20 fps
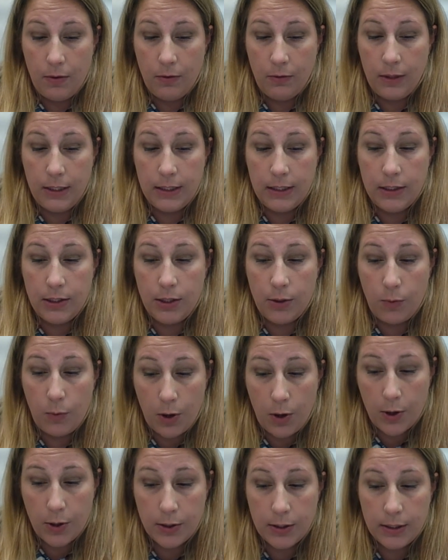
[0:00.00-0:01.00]
listen
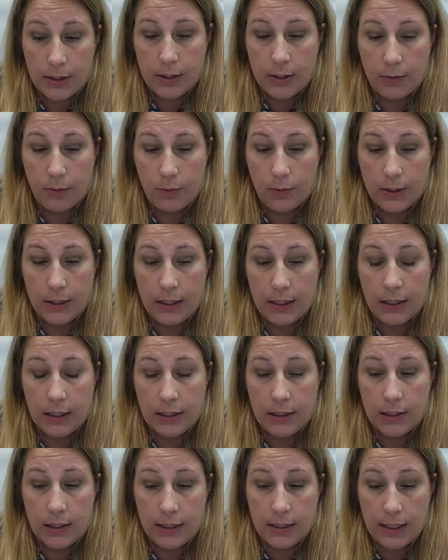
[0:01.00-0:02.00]

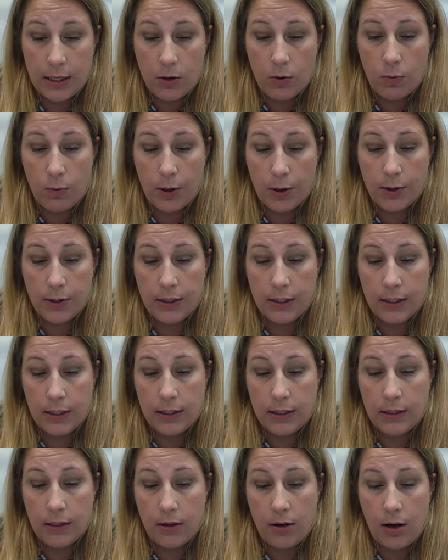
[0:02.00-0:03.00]
to single words
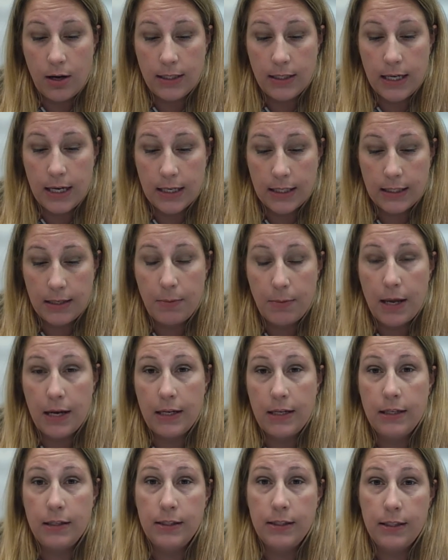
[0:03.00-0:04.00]
and context
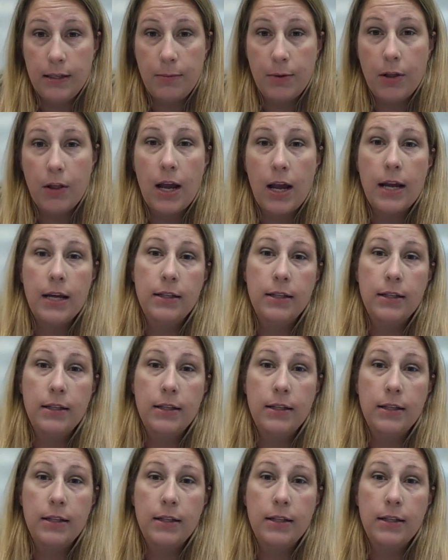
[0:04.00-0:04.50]
embedded in stimuli,